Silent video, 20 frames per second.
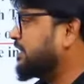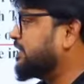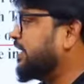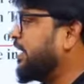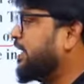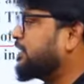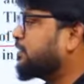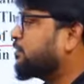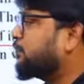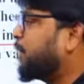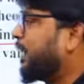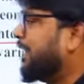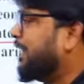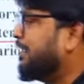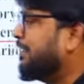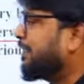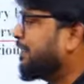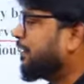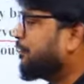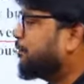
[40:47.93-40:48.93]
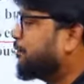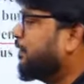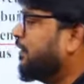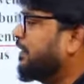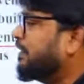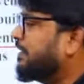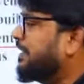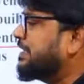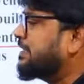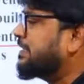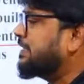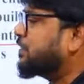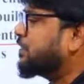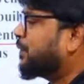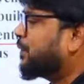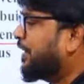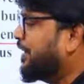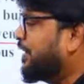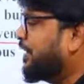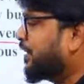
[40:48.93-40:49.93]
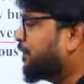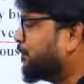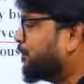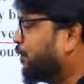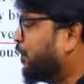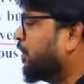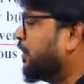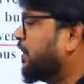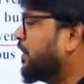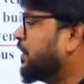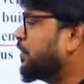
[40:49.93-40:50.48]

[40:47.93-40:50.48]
is wonderful. This is wonderful.